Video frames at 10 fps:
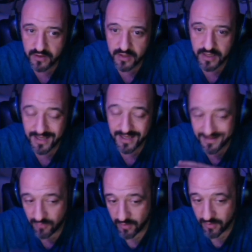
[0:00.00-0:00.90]
at the
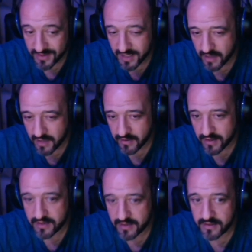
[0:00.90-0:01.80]
moment,
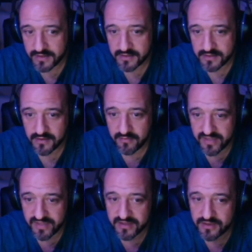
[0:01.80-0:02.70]
currently, it's the
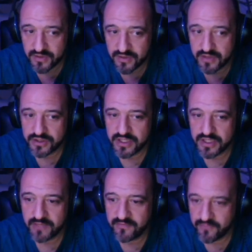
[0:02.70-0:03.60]
best strategy
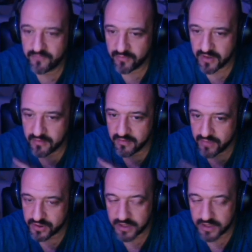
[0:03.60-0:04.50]
game for me,
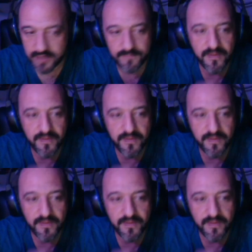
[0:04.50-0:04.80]
personally.